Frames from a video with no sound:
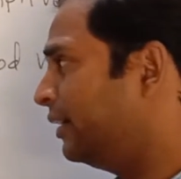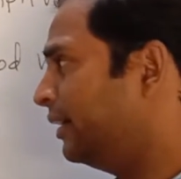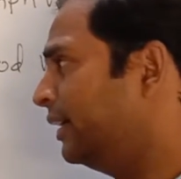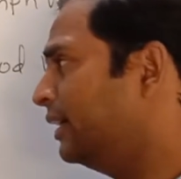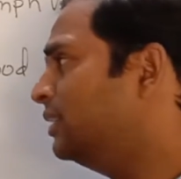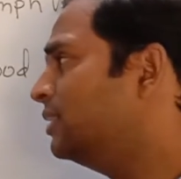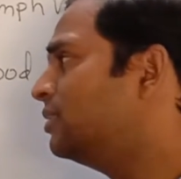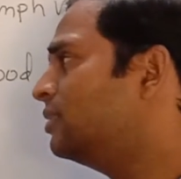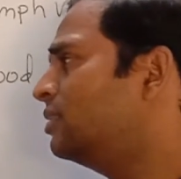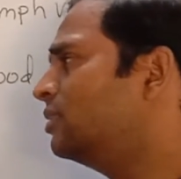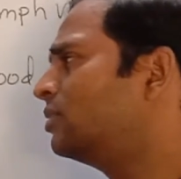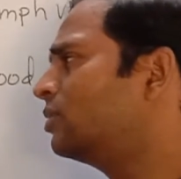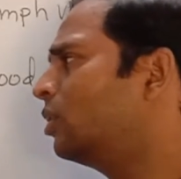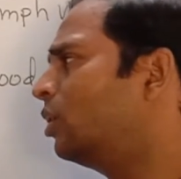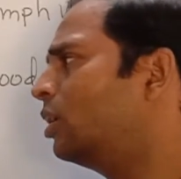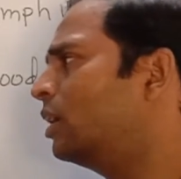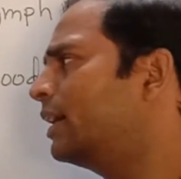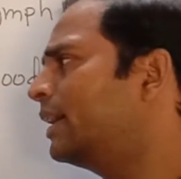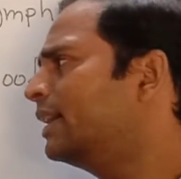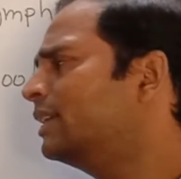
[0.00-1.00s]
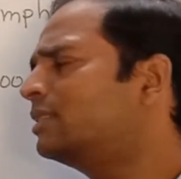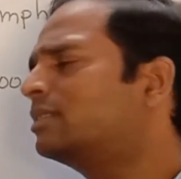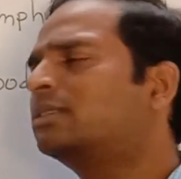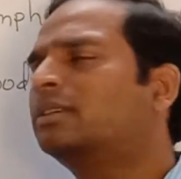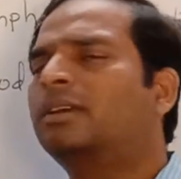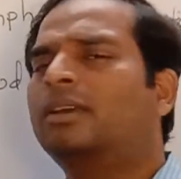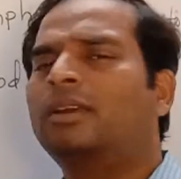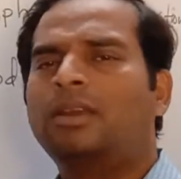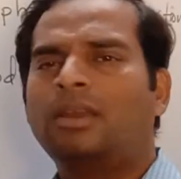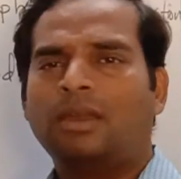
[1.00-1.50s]
hence it is called as
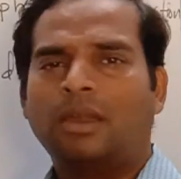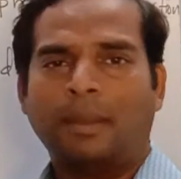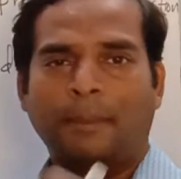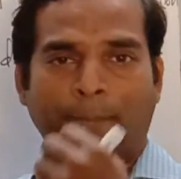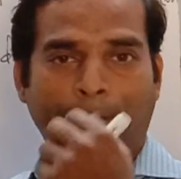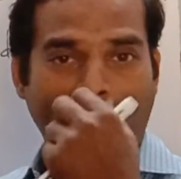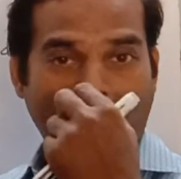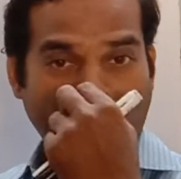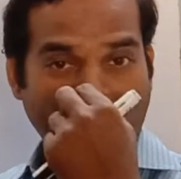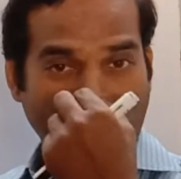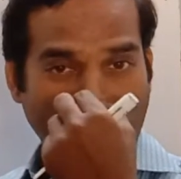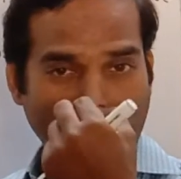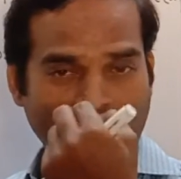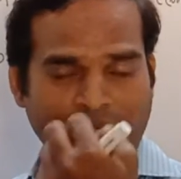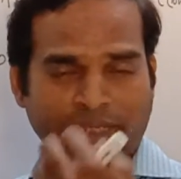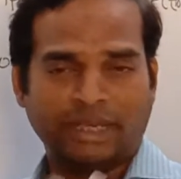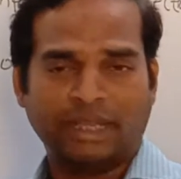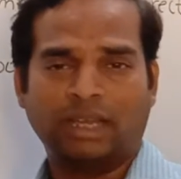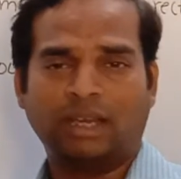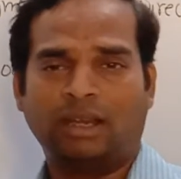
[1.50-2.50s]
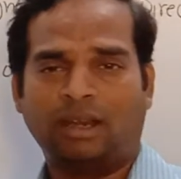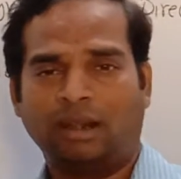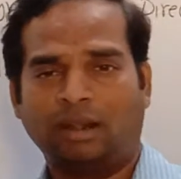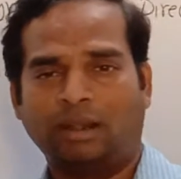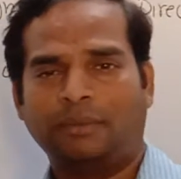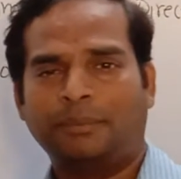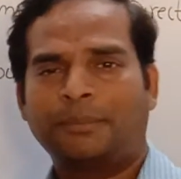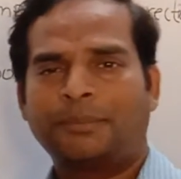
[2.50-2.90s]
myogenic heart.